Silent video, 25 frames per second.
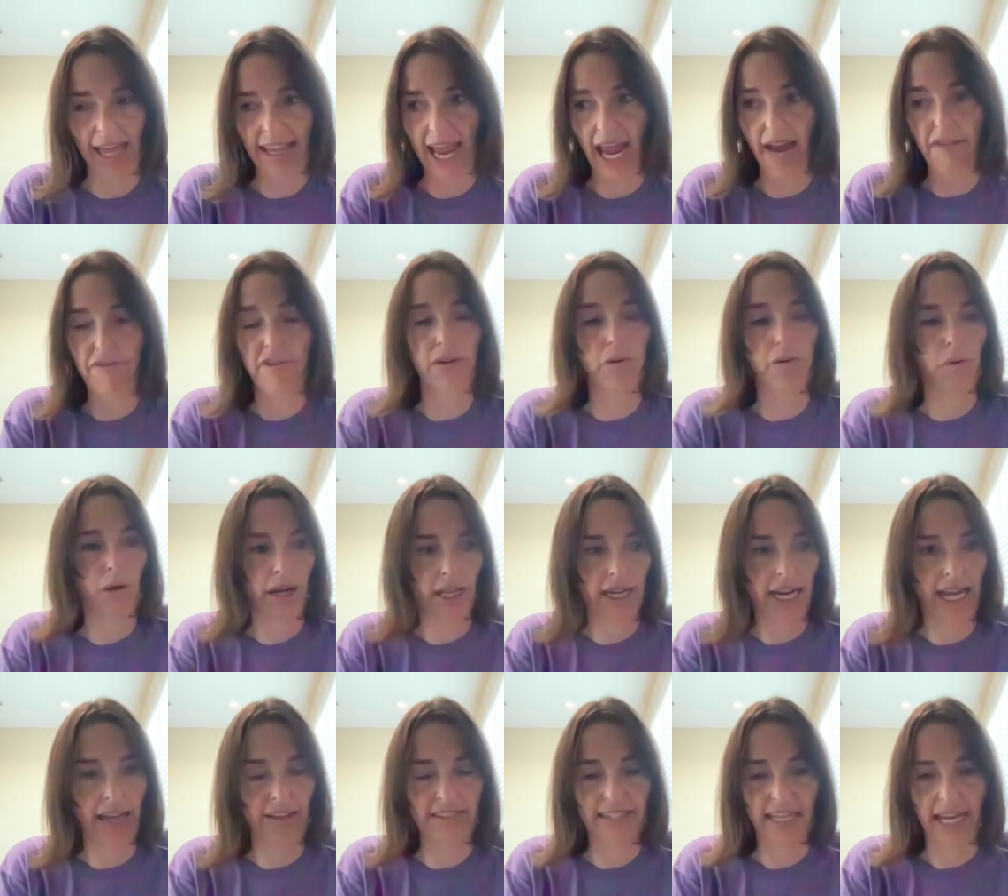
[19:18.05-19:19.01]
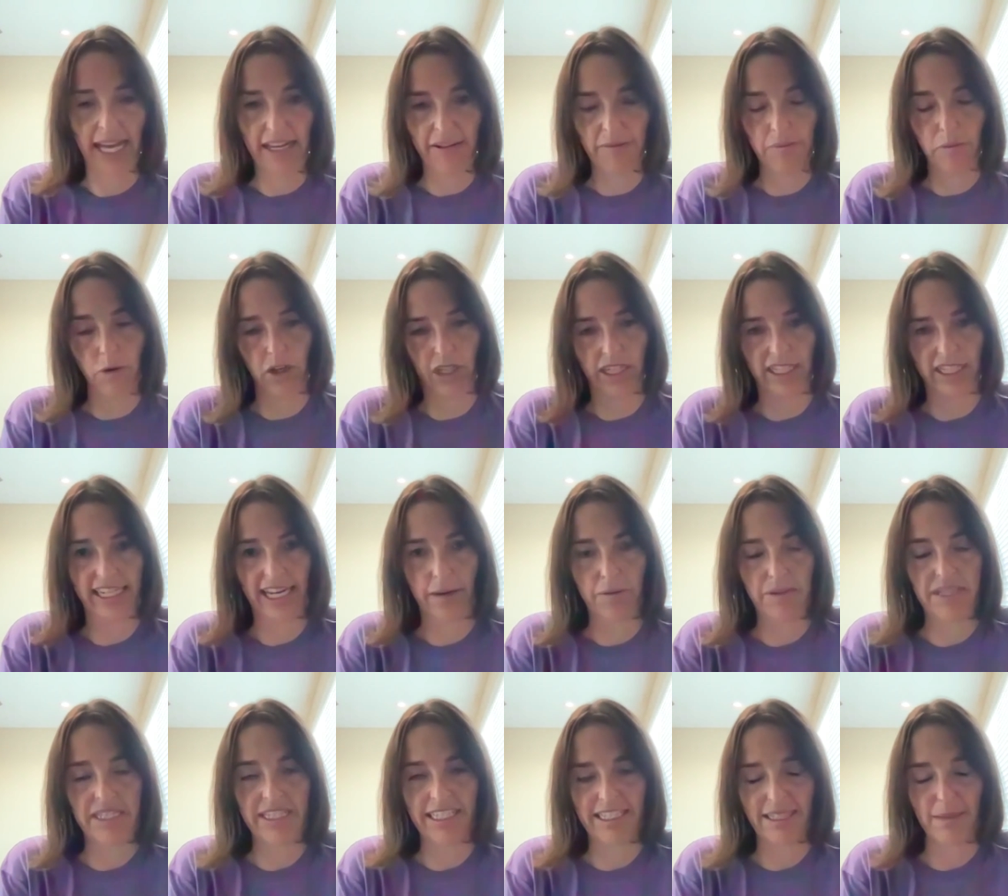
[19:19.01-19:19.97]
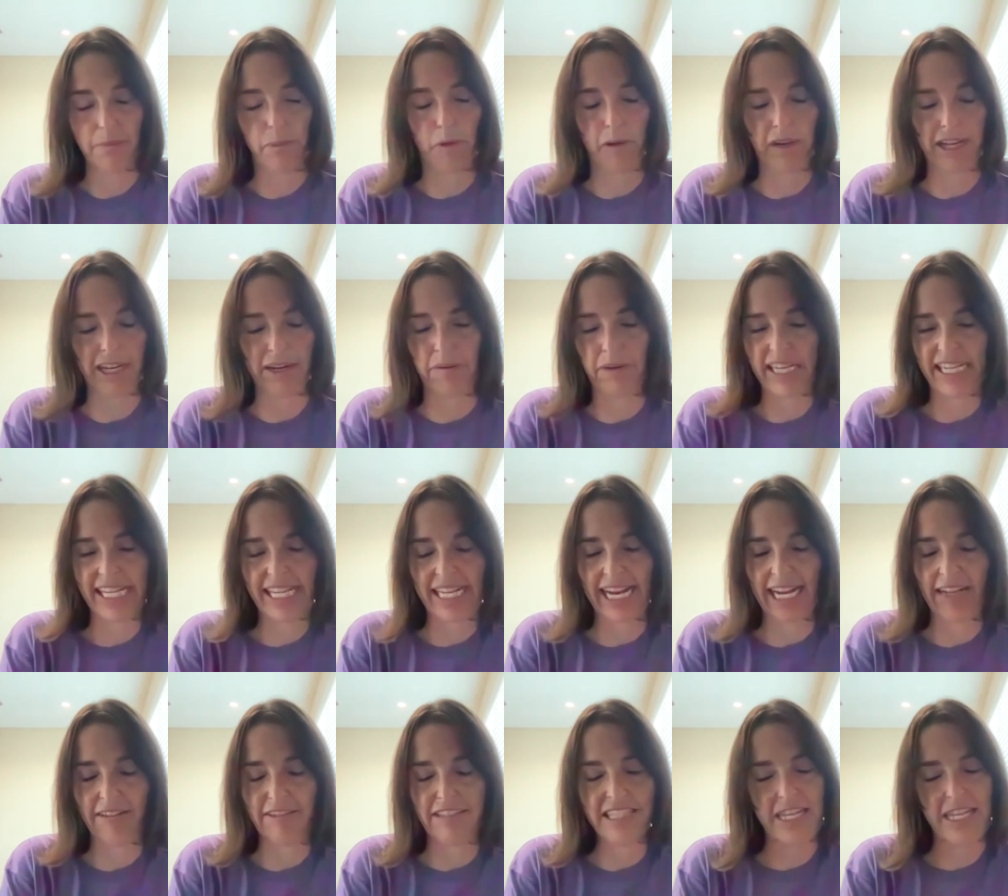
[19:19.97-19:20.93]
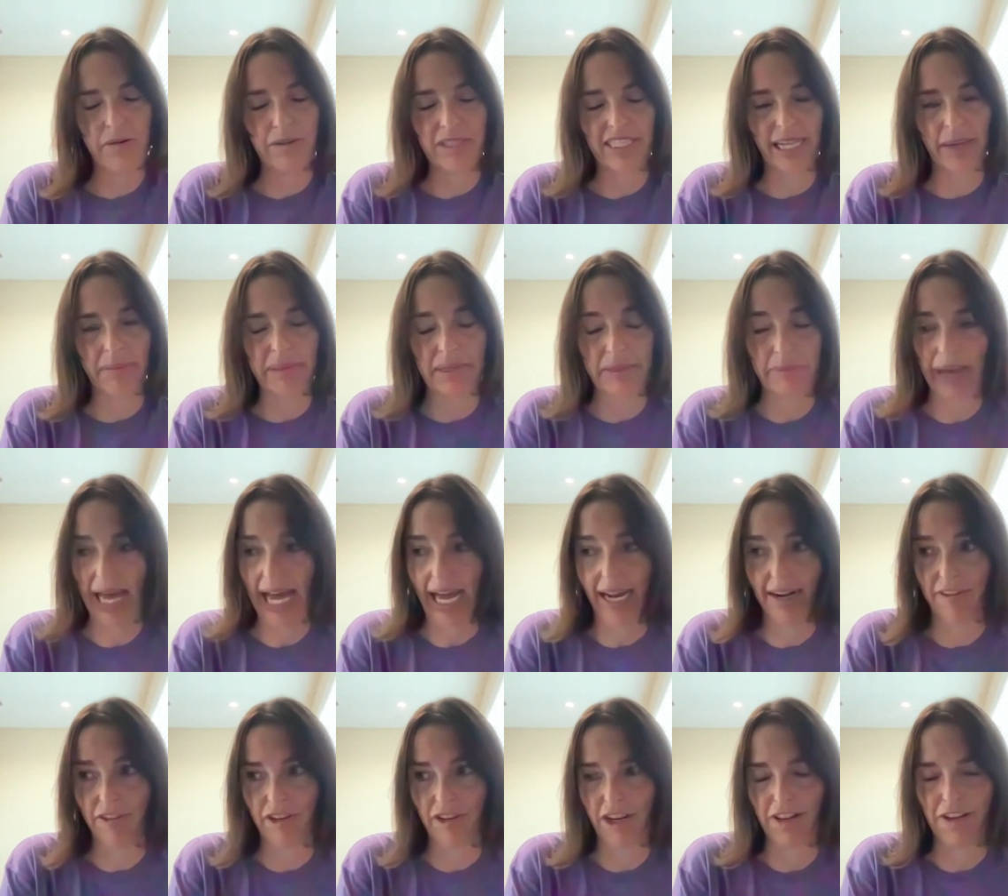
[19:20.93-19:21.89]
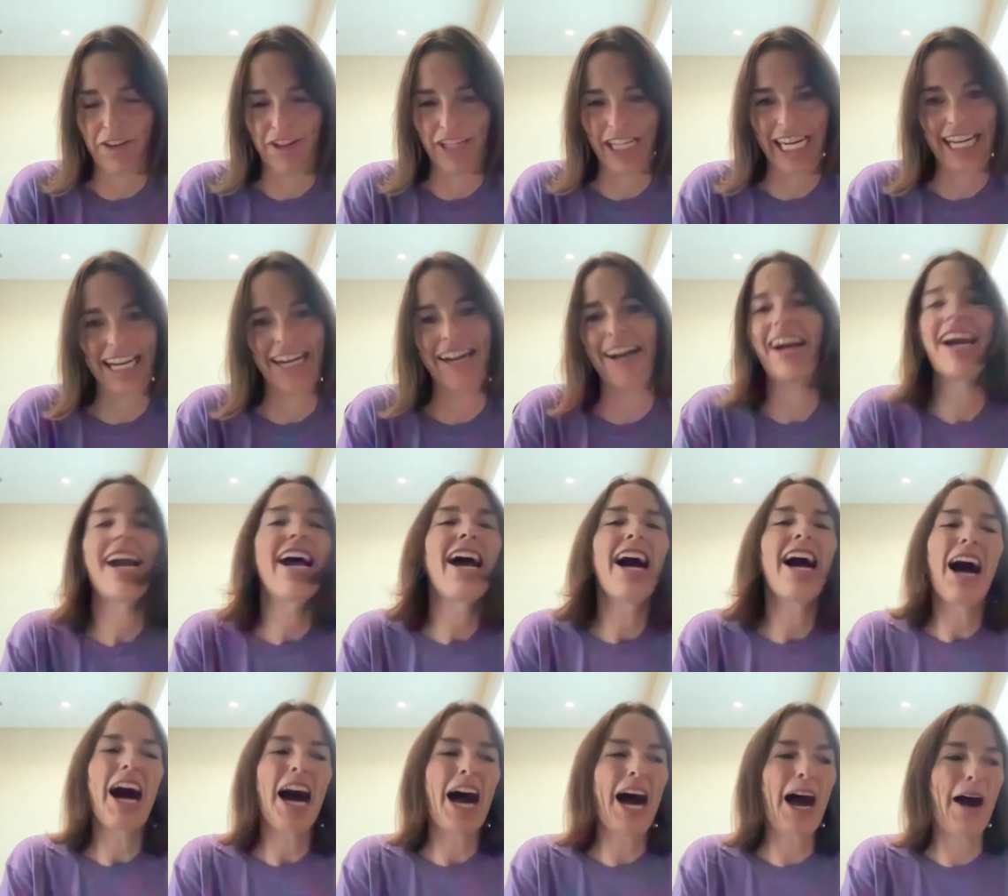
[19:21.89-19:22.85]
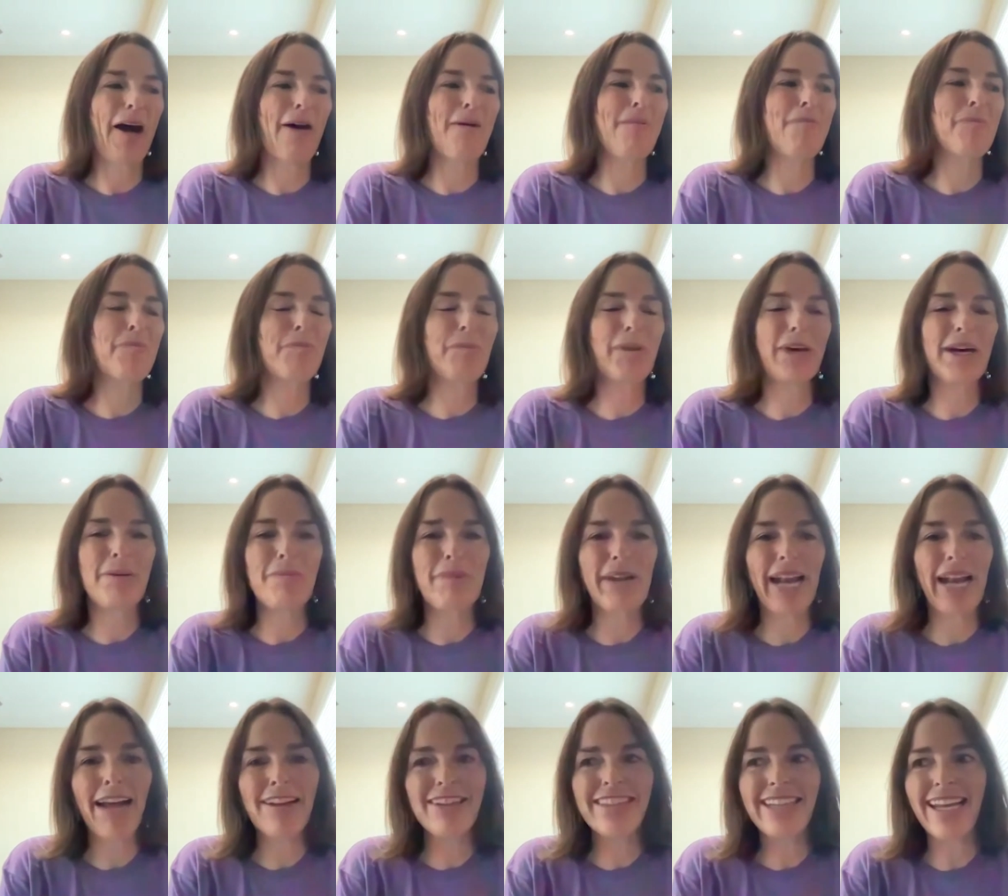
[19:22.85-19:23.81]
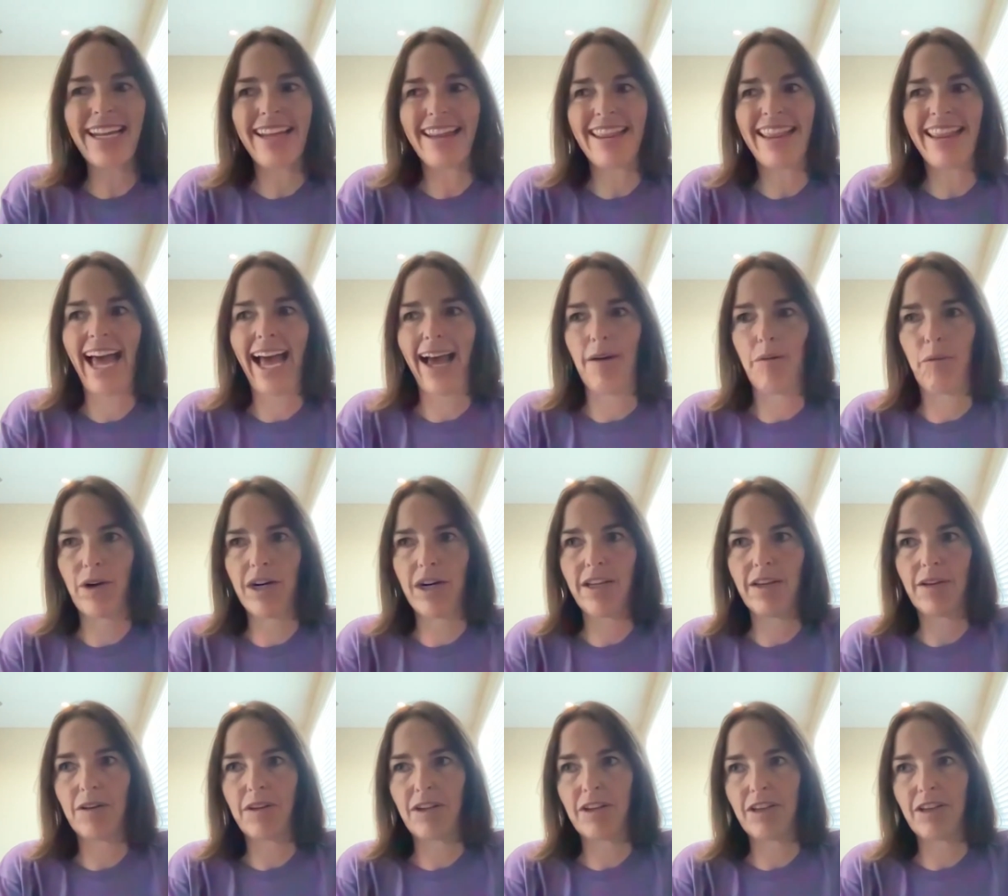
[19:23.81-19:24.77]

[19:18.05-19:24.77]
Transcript: everyone outside of morgantown was disappointed when he announced he was coming back for another year um, but but outside of that what